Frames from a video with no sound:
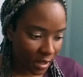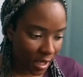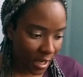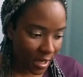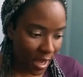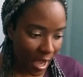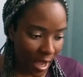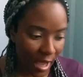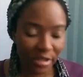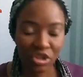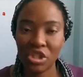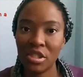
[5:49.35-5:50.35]
And yeah,
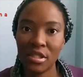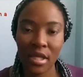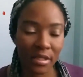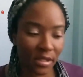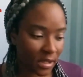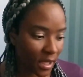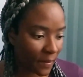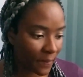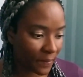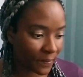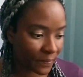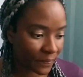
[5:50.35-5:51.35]
and she's done
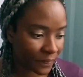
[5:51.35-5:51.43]
some